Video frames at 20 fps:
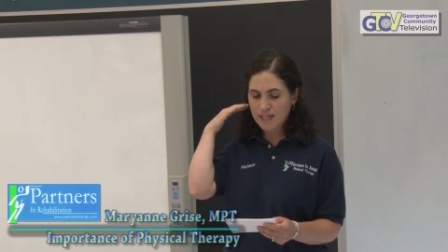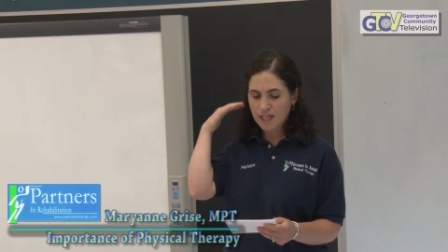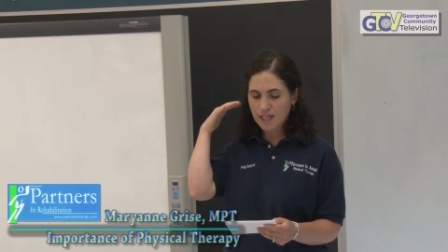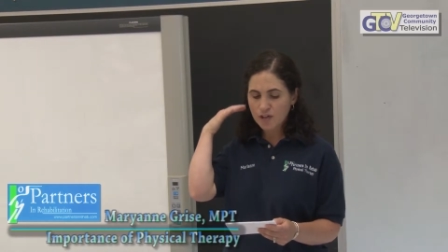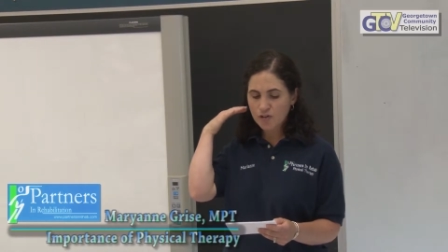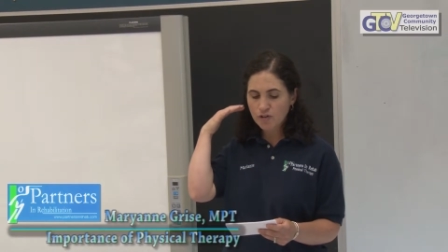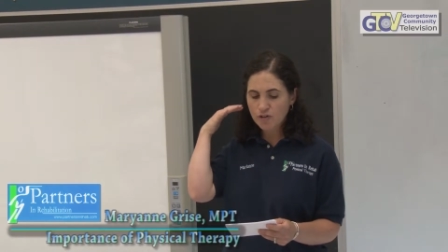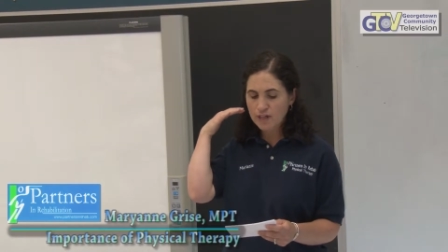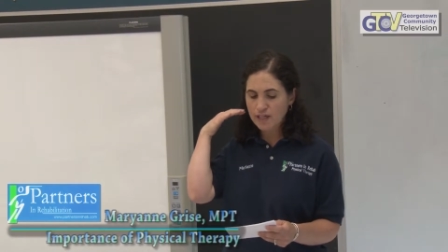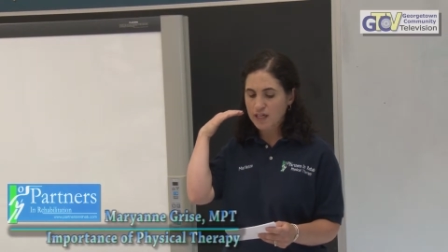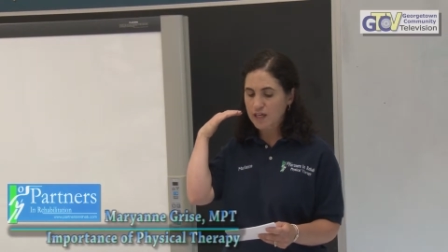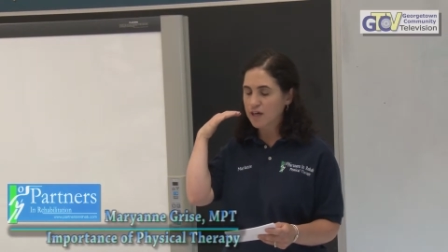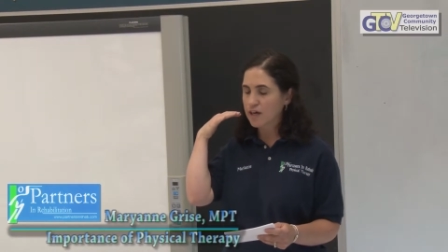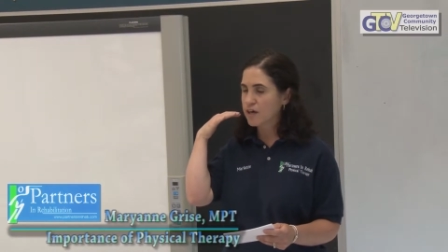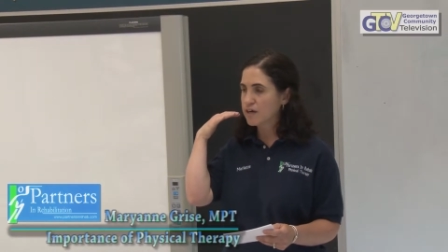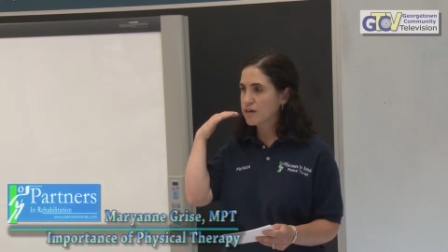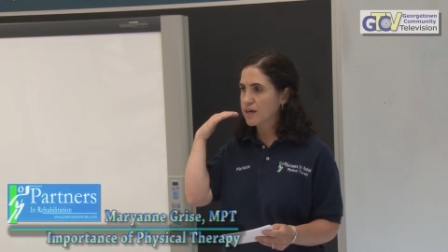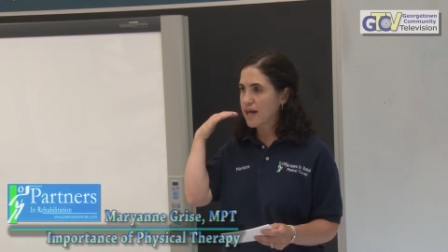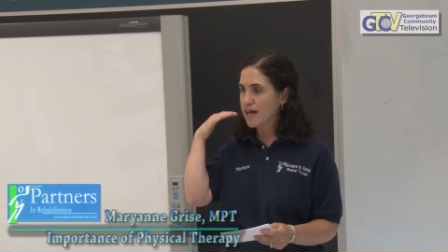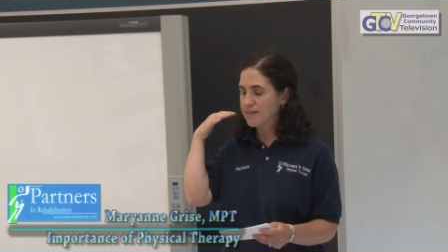inner
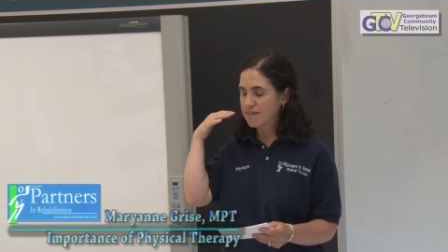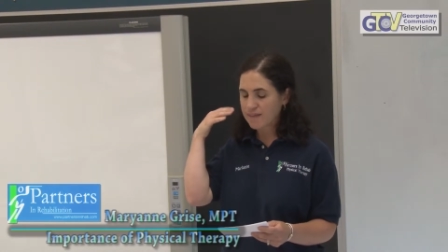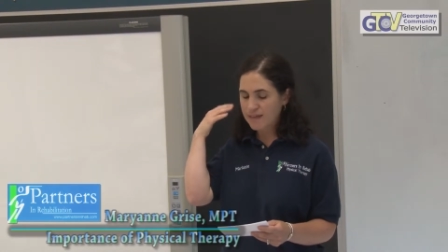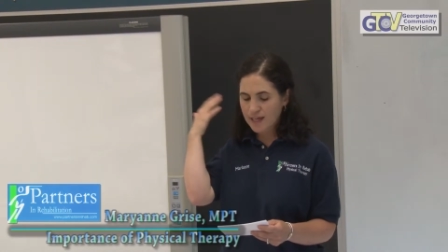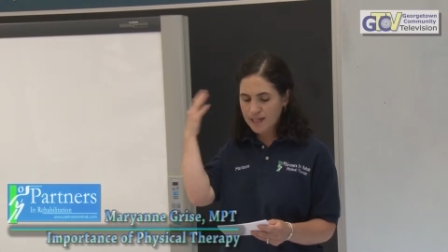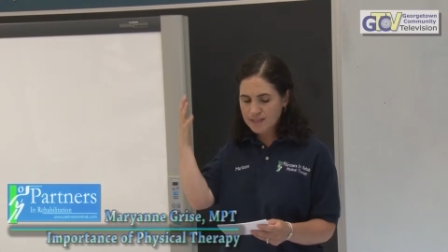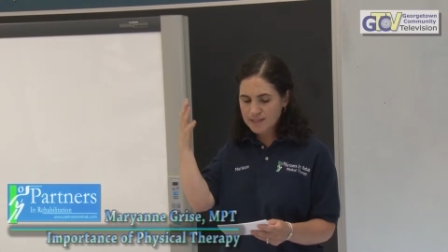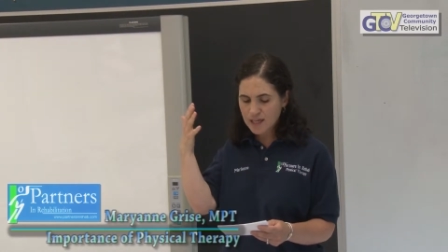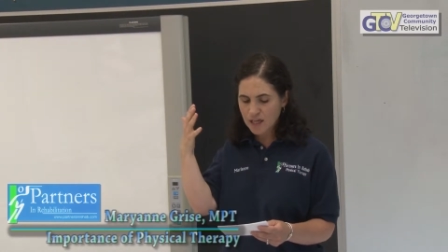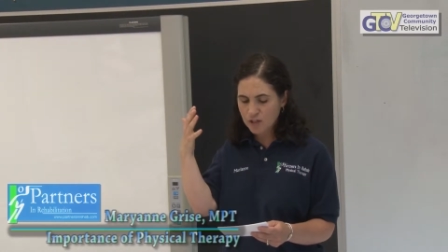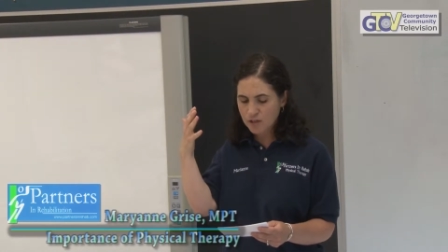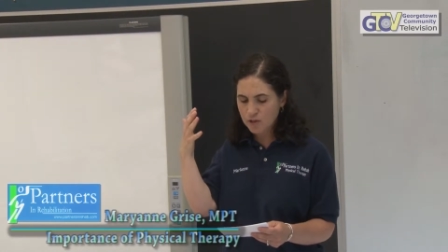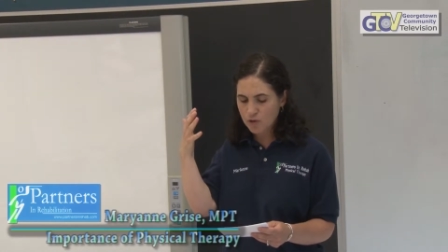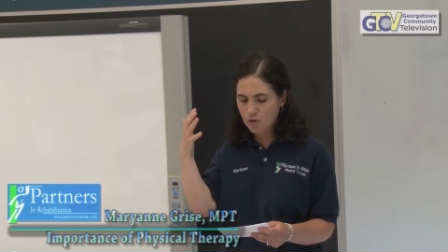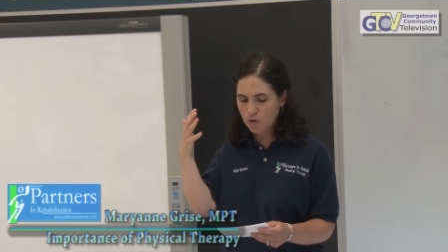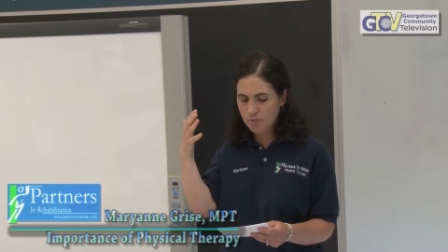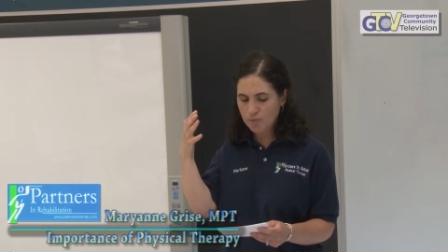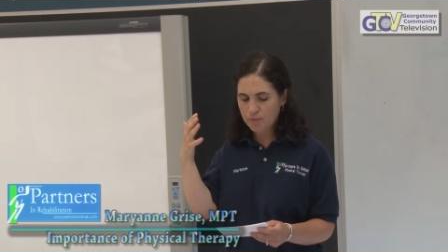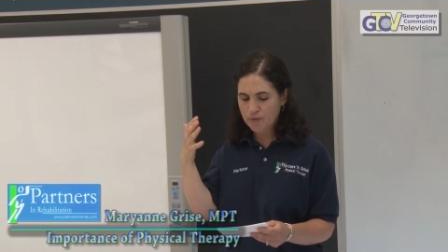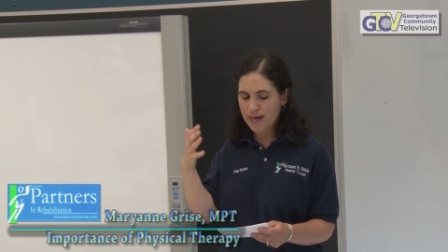ear and they tell
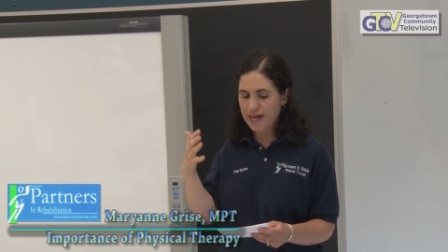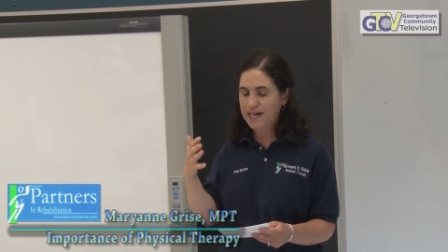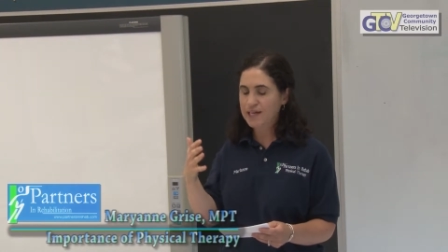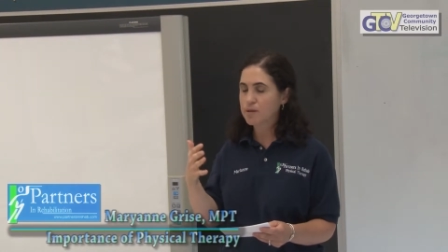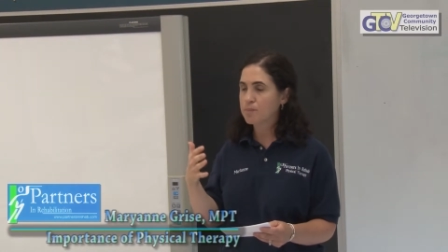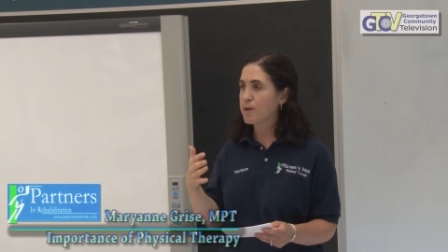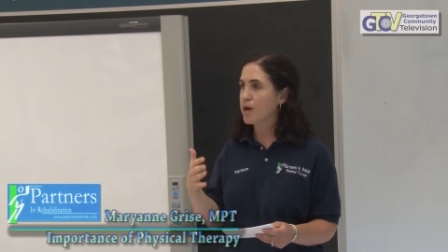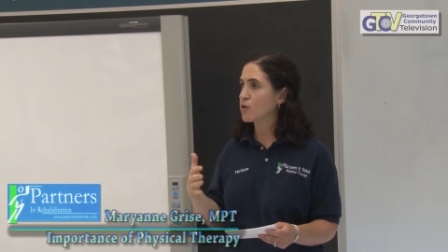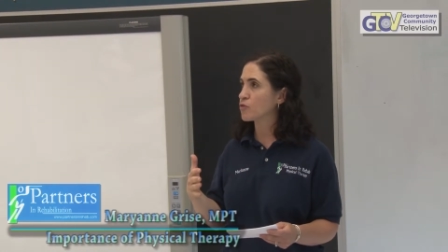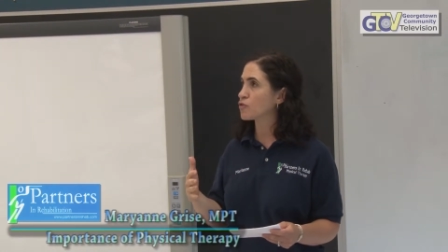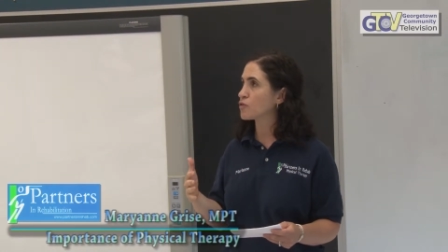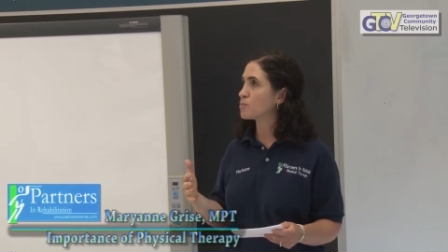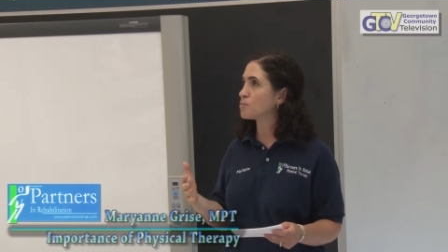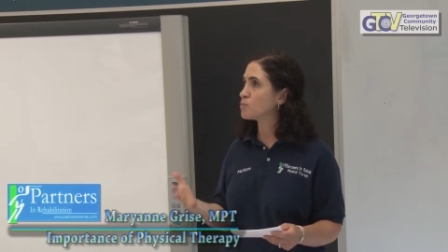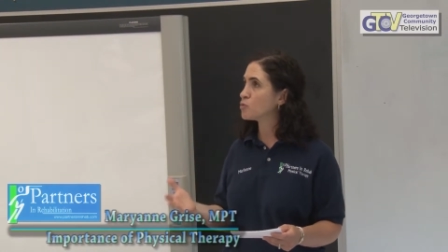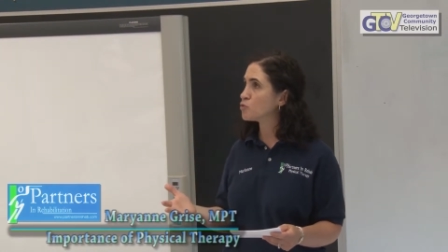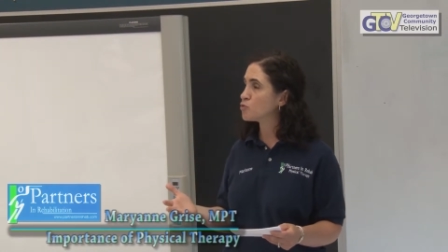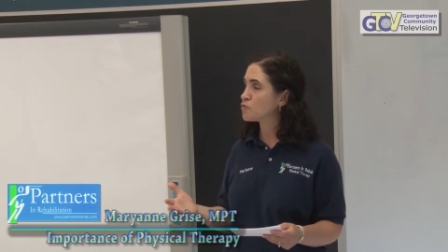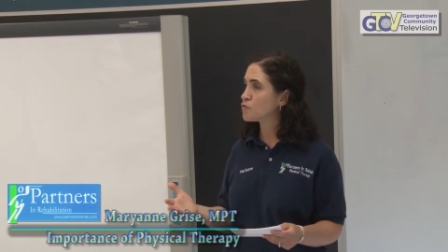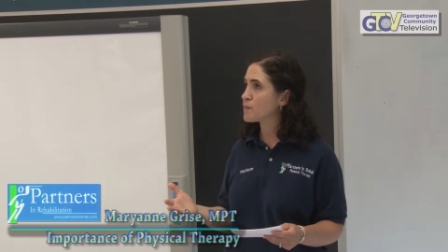your brain about the
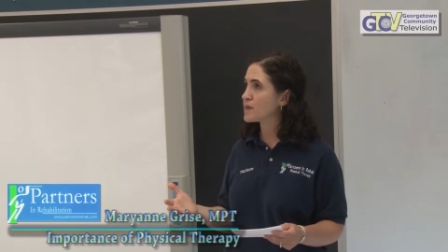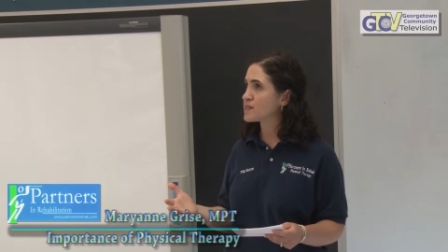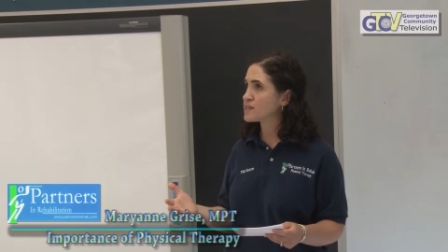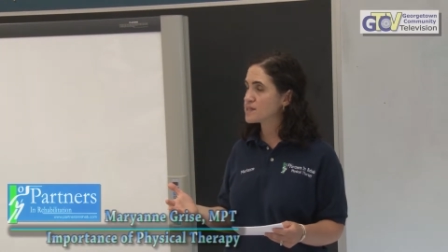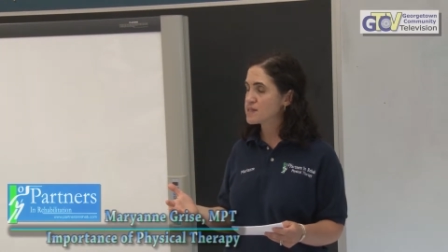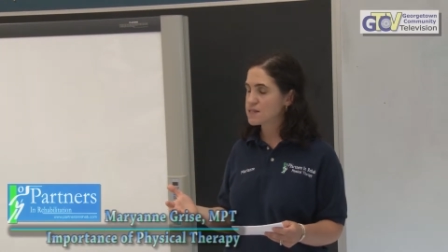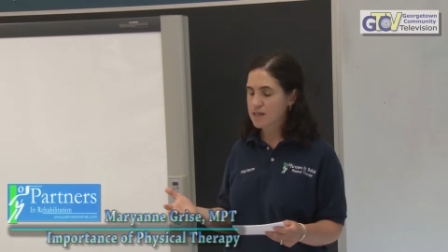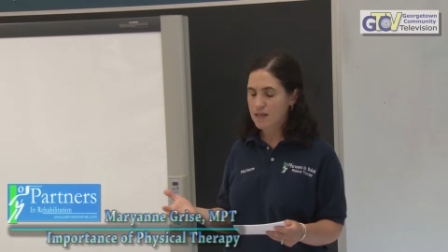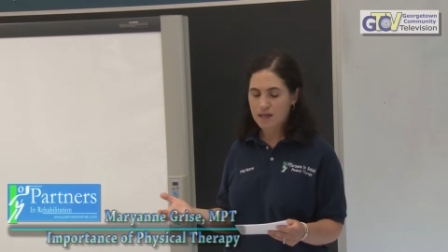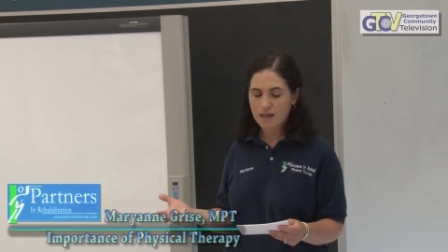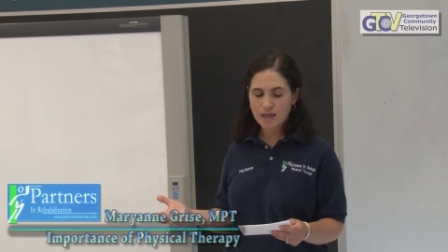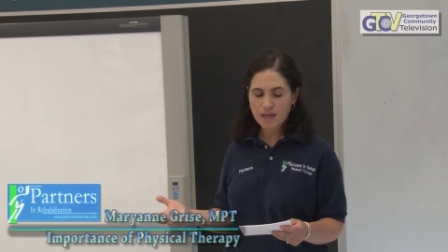movements